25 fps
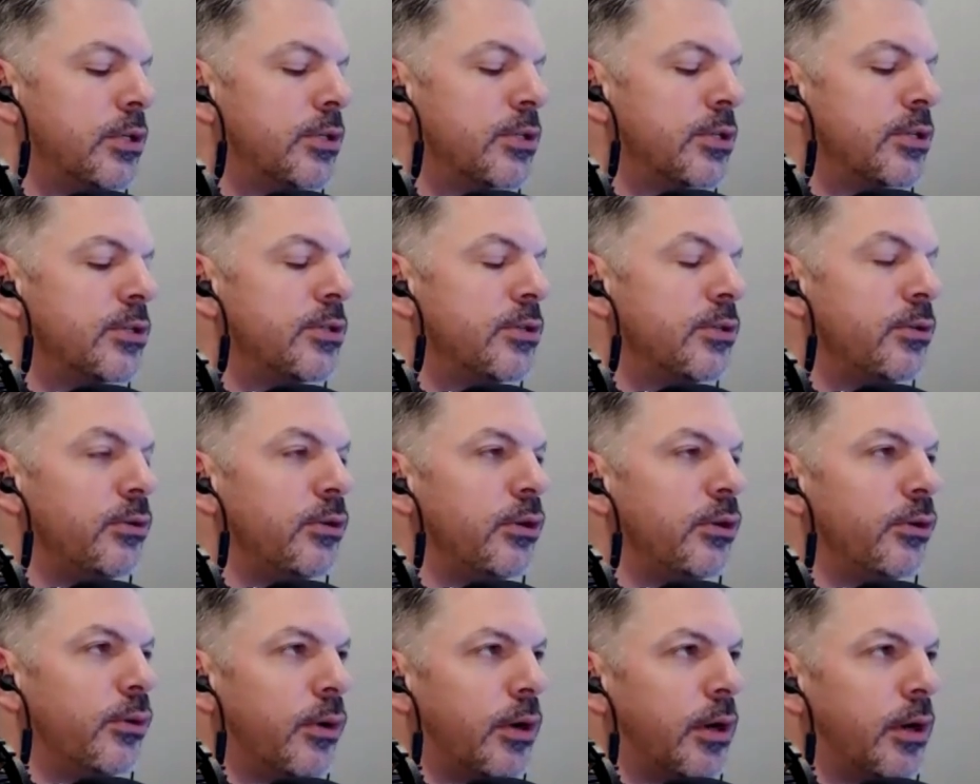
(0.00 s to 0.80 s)
just as who
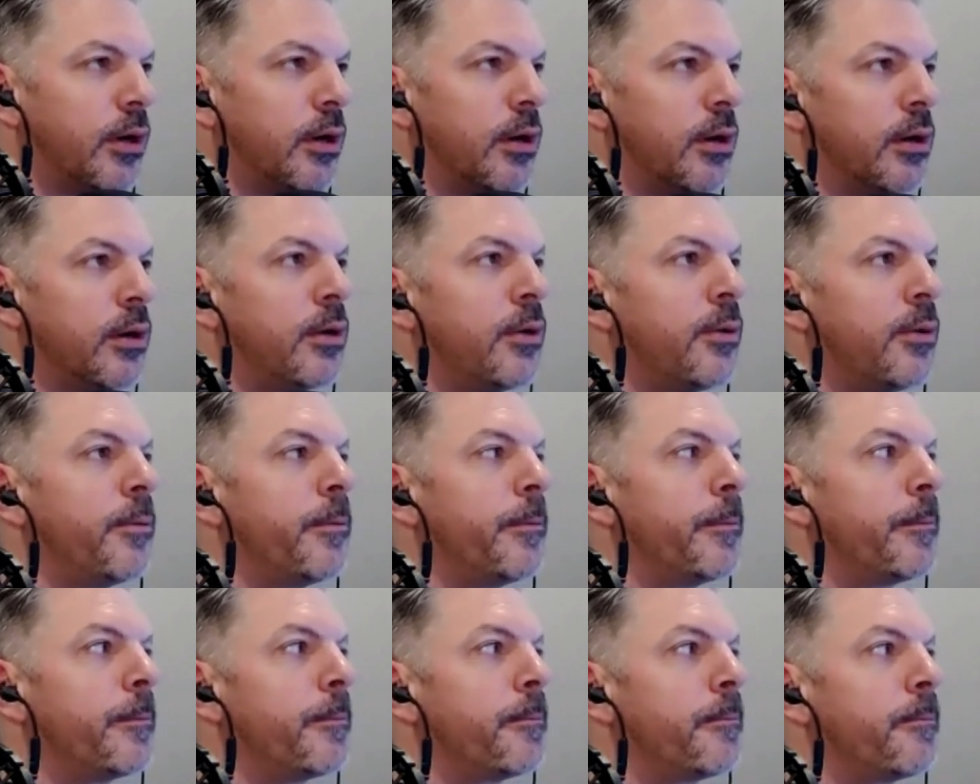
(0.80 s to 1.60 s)
you are,
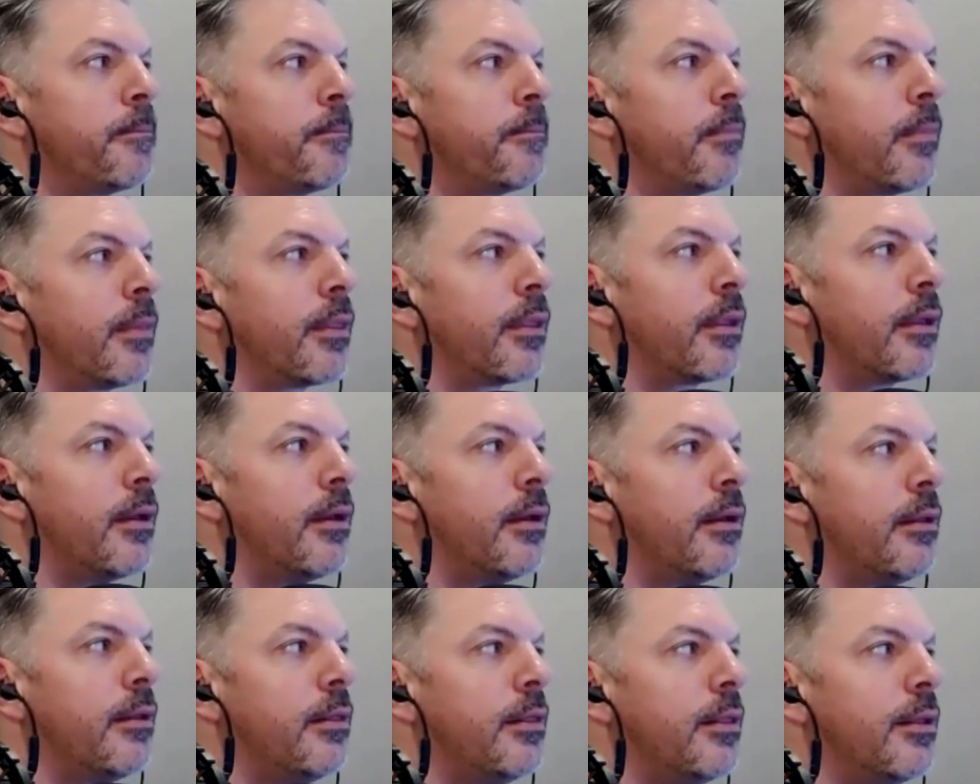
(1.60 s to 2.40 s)

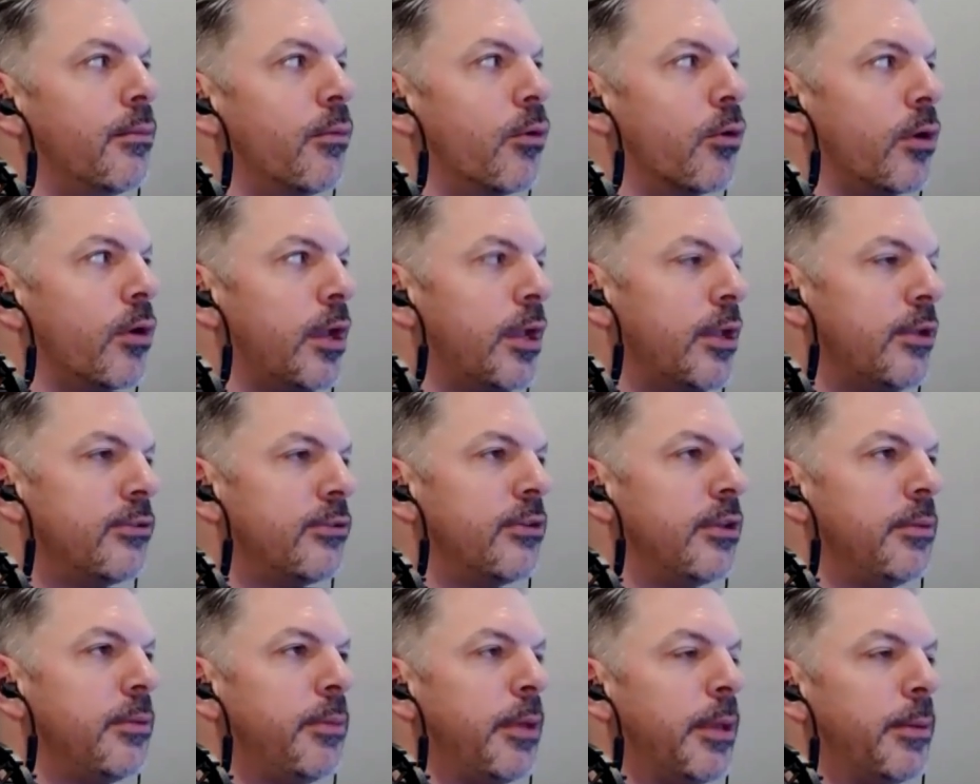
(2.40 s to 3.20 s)
the more
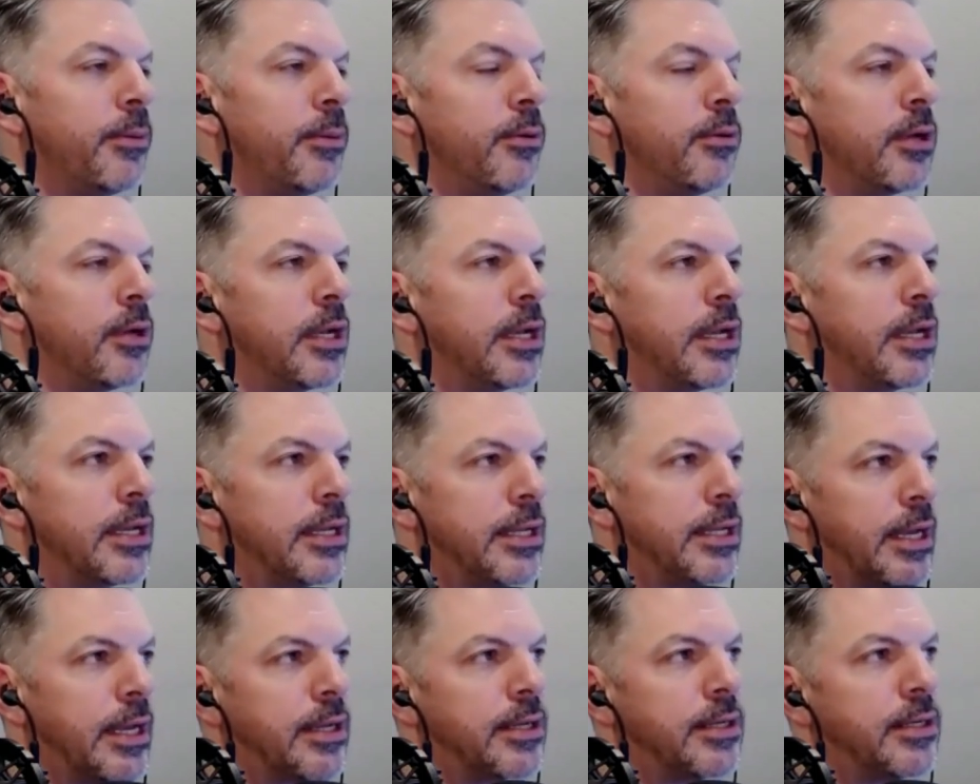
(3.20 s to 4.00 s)
easily people can
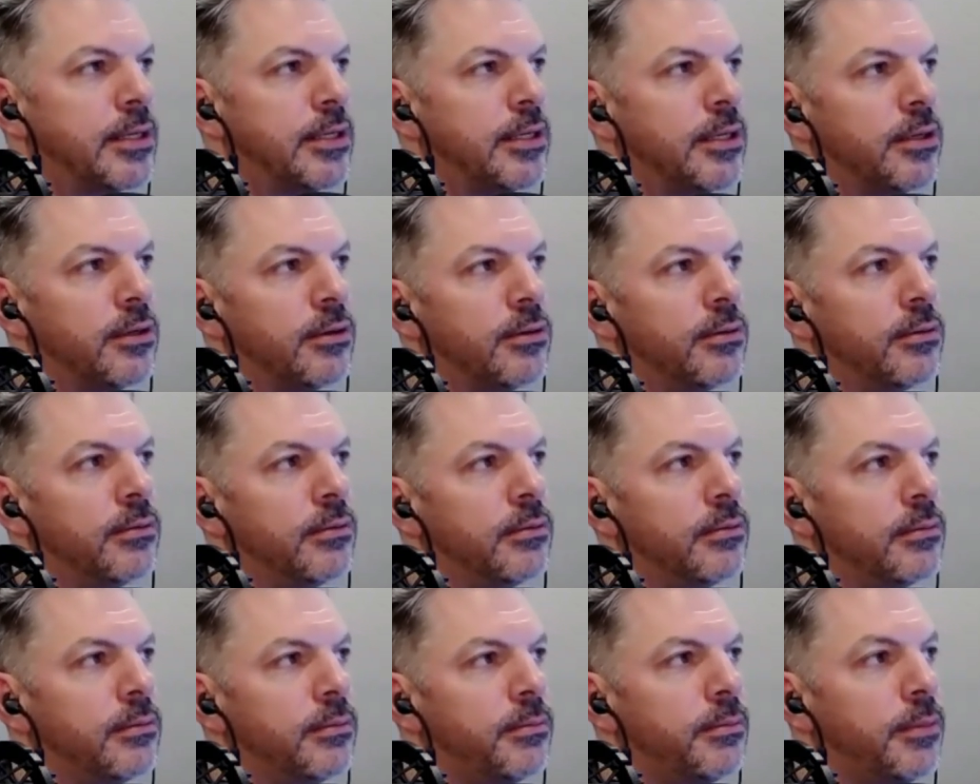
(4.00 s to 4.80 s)
connect to you
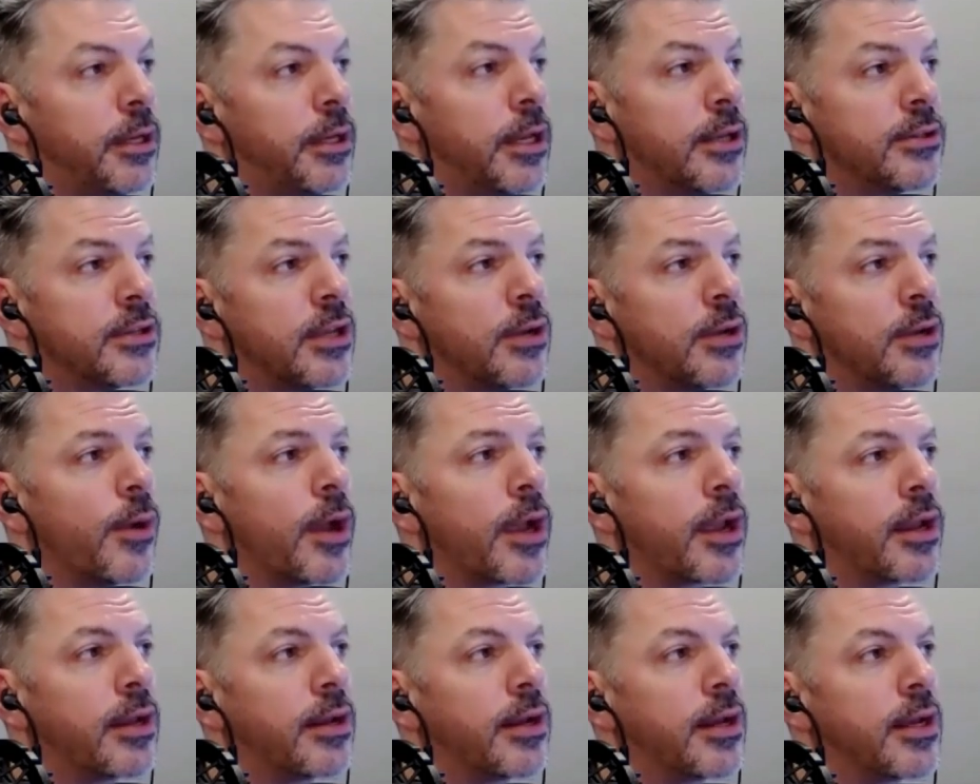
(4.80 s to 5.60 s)
because they
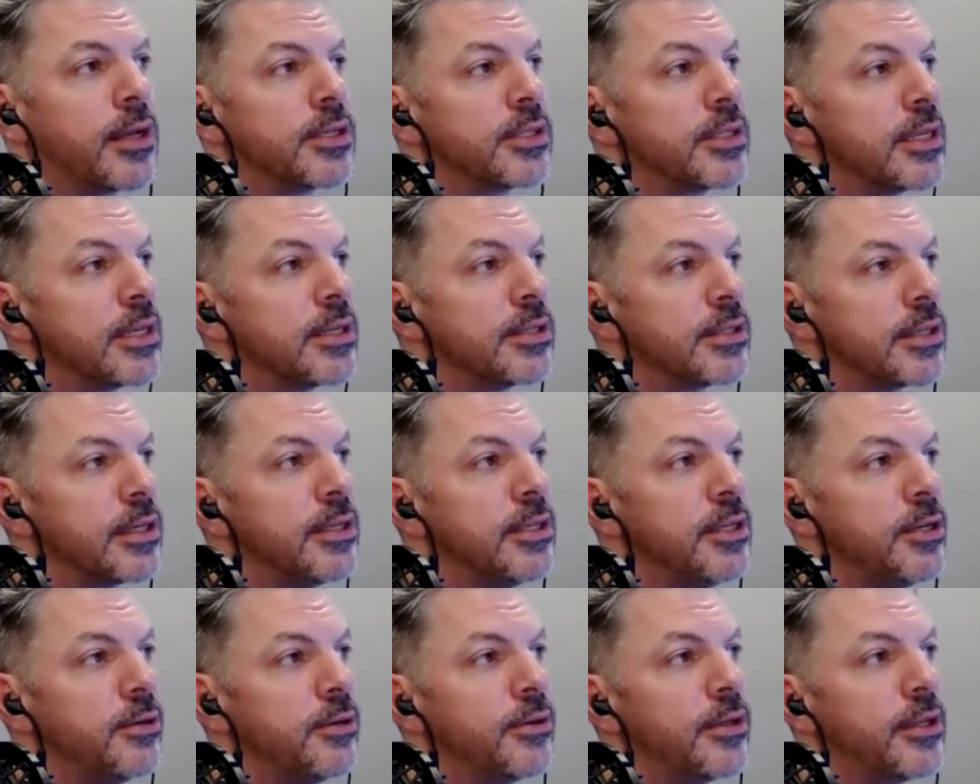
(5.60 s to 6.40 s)
recognize things
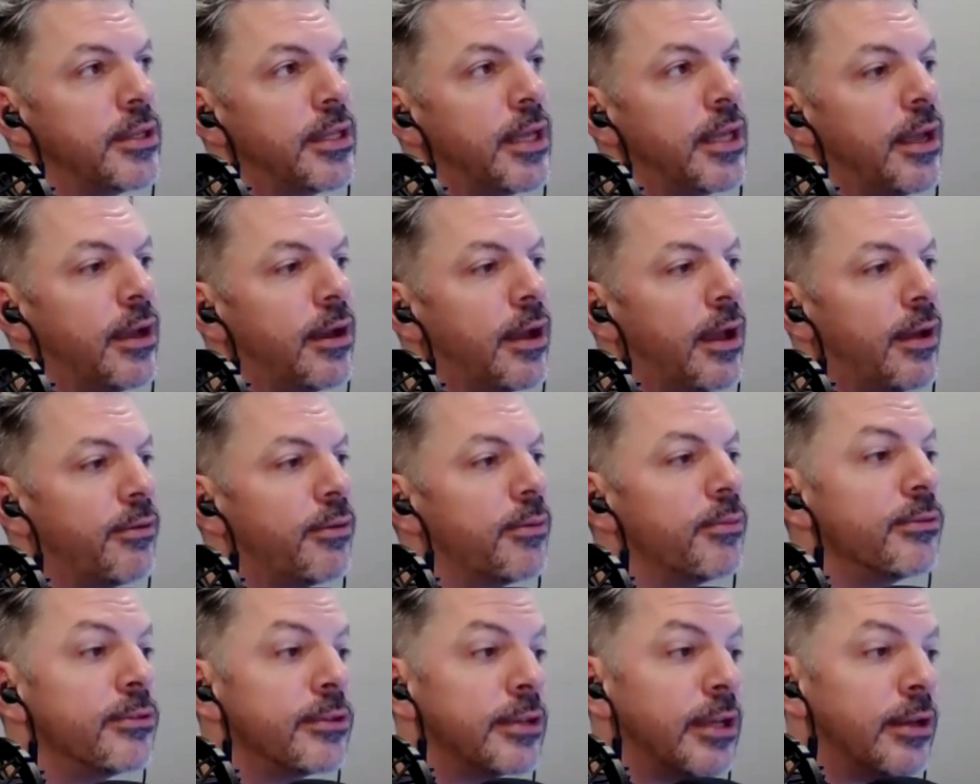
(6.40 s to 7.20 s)
in you that they have
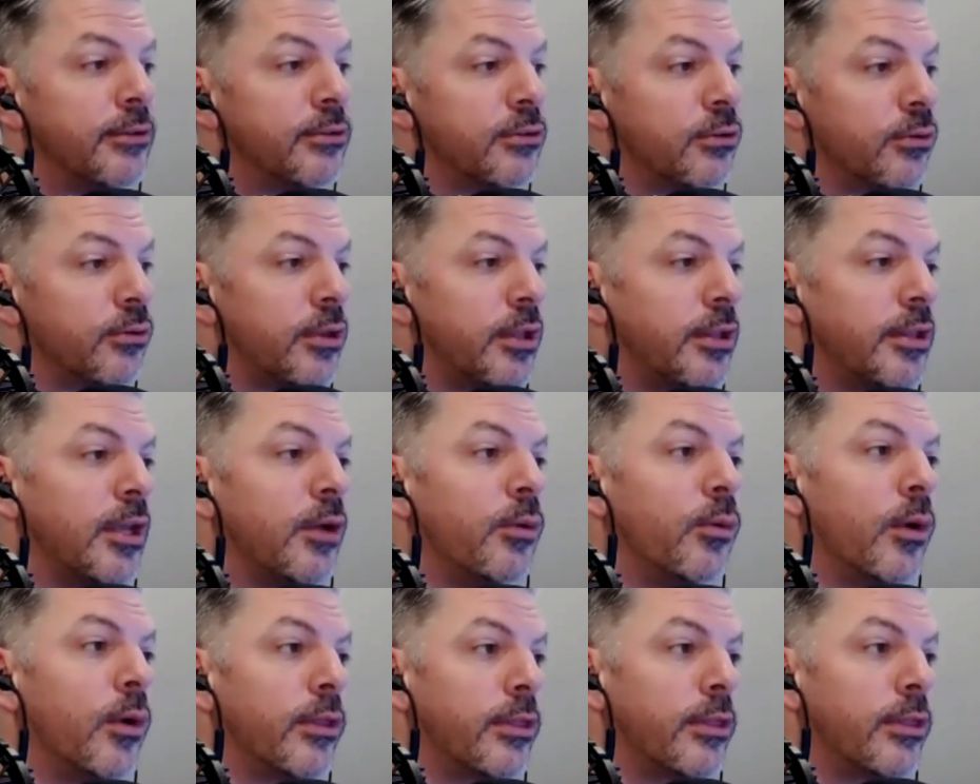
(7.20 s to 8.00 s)
themselves or that they
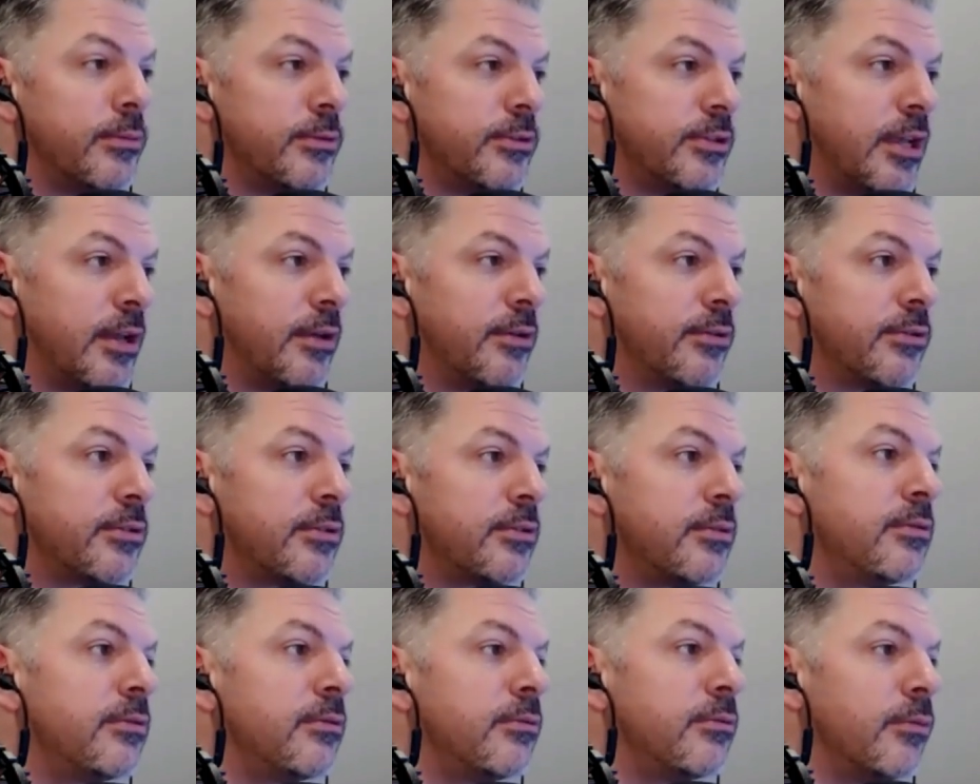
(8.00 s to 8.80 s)
want themselves,
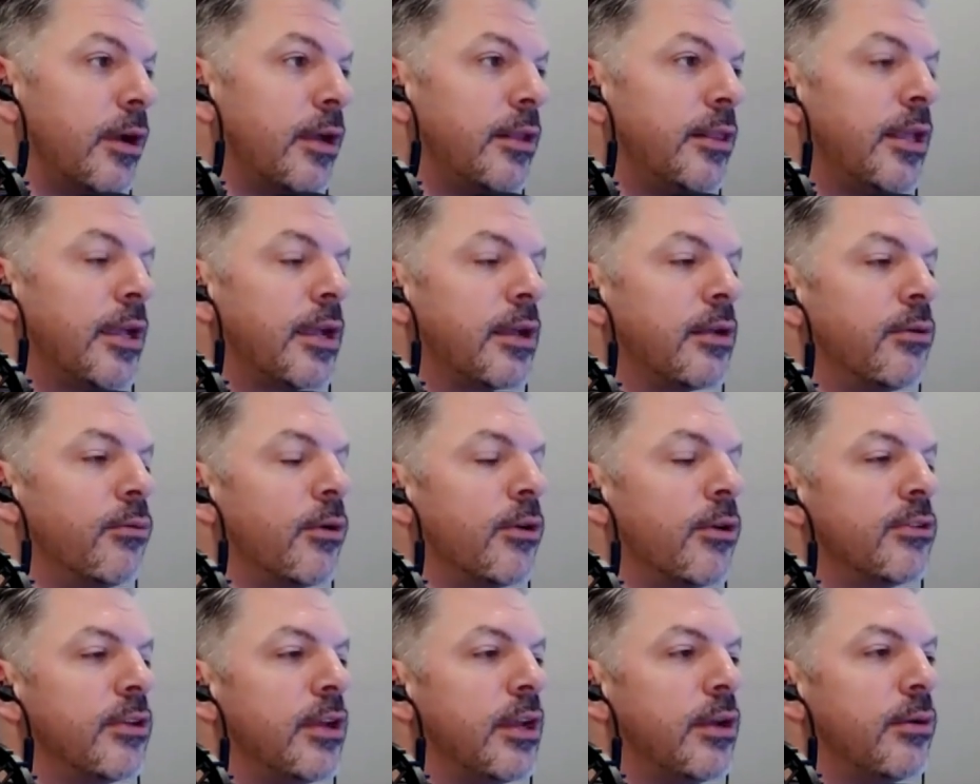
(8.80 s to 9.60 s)
right? They can
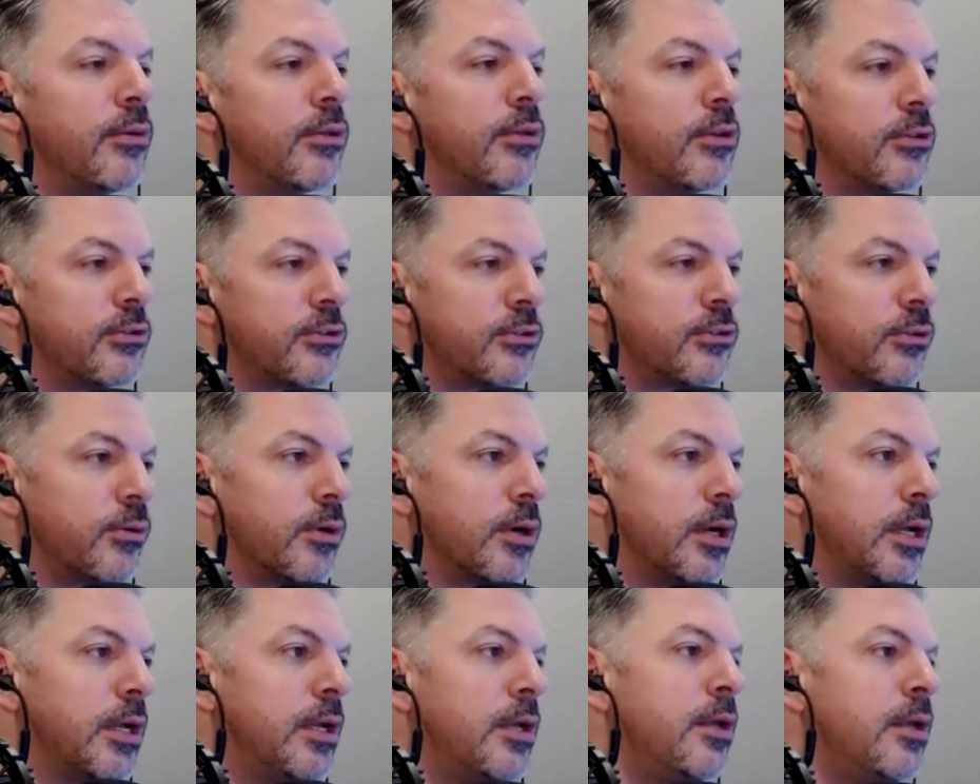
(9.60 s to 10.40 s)
resonate with your
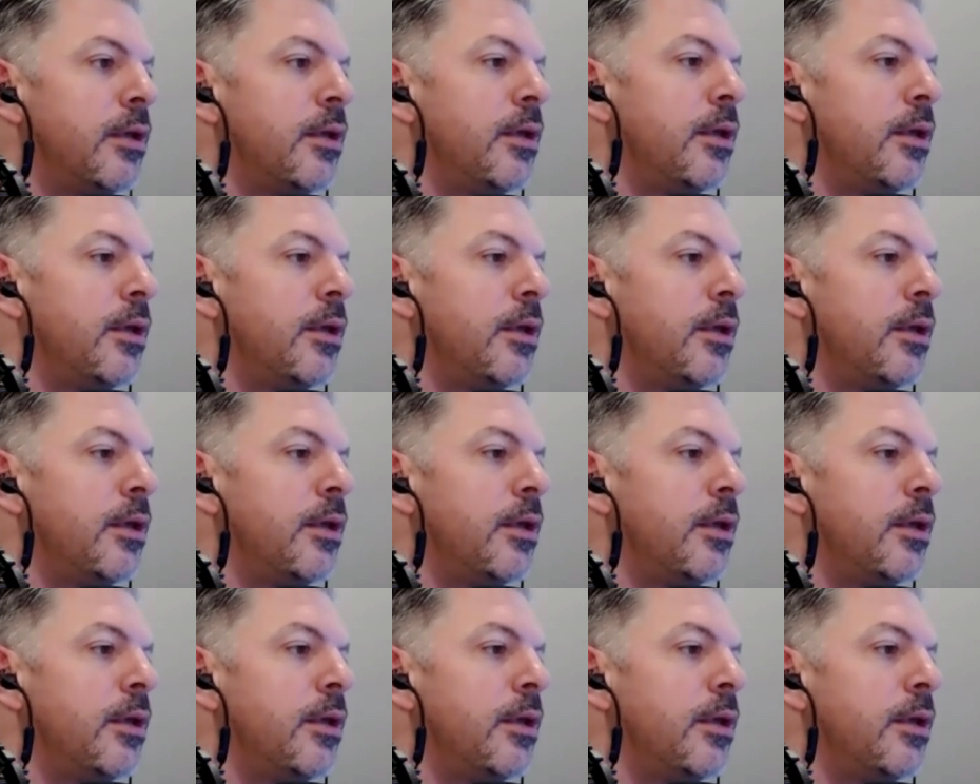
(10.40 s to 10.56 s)
story.